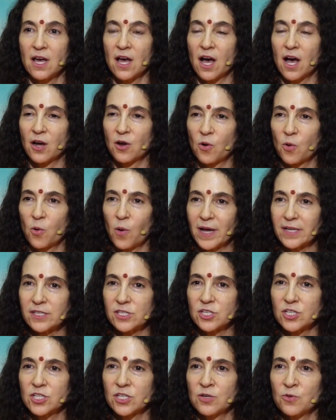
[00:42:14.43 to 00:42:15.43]
a
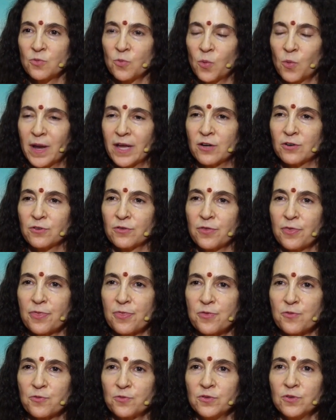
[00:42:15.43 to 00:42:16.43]
question where
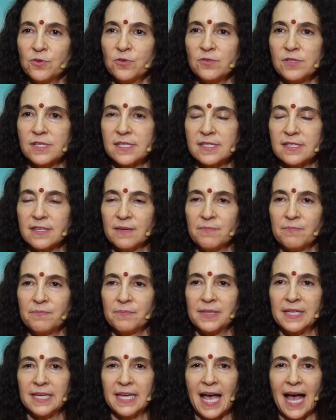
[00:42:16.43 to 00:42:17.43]
through
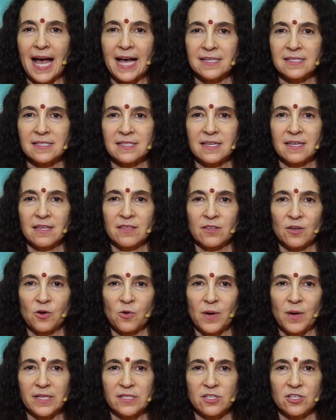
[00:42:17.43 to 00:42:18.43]
simply asking the
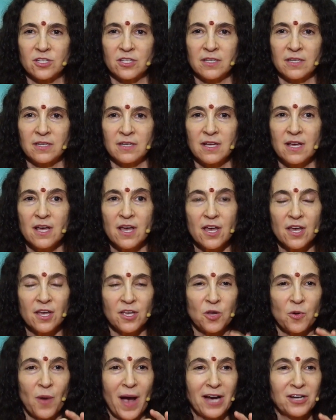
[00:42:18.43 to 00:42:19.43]
question,
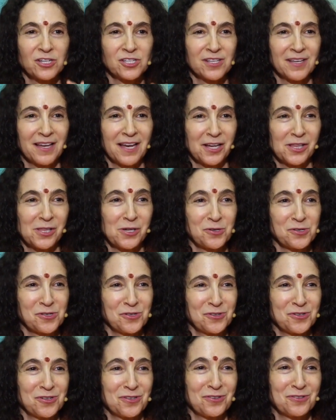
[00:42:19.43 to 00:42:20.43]
you actually get
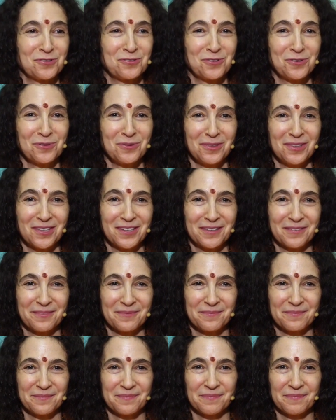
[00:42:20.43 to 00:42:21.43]
closer to the truth.
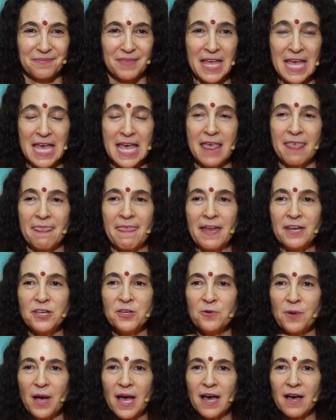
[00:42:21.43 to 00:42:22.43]
Then
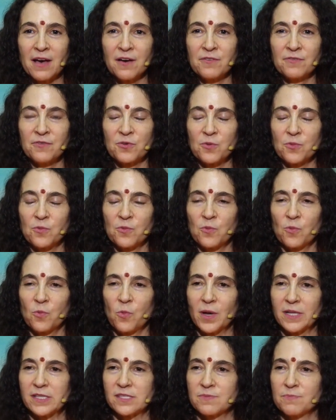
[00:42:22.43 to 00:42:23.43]
you have
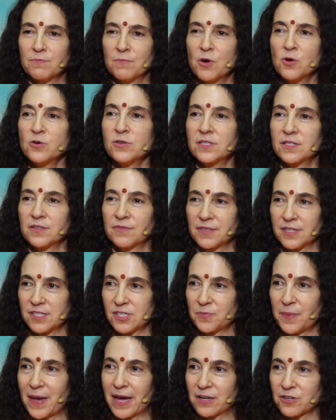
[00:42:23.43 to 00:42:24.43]
what's most of the
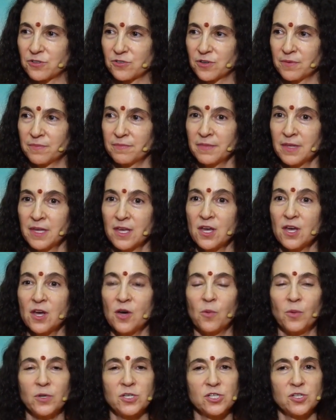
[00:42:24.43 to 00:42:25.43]
spectrum,
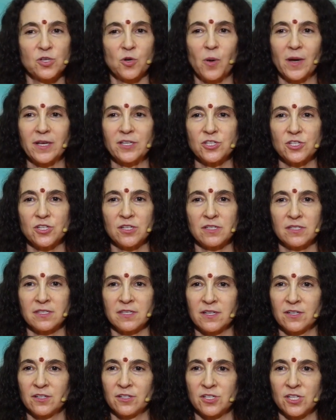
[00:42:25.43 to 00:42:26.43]
which is questions
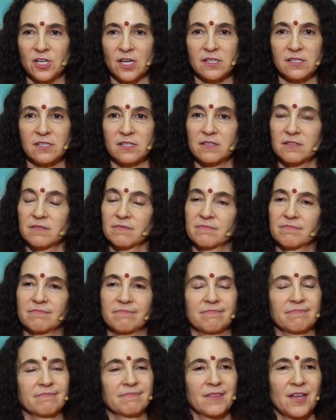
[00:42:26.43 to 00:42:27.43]
that are just
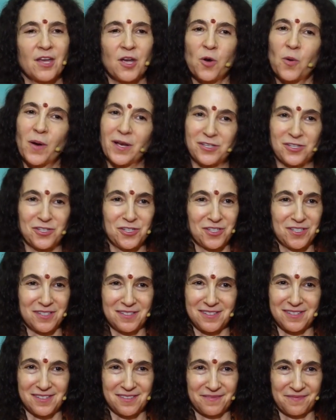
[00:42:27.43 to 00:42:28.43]

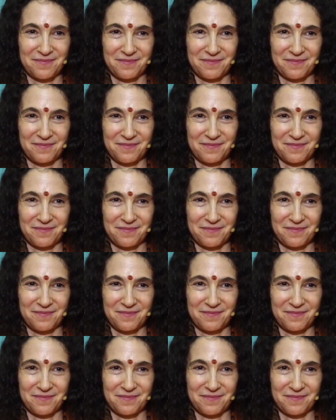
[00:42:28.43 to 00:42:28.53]
questions.